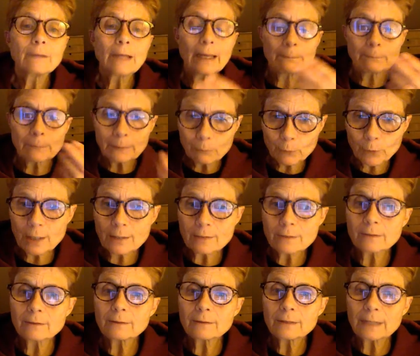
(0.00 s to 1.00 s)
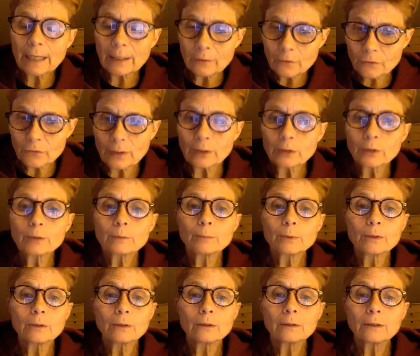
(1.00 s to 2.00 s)
and be present and
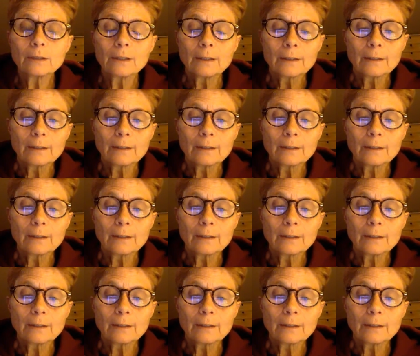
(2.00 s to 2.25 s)
available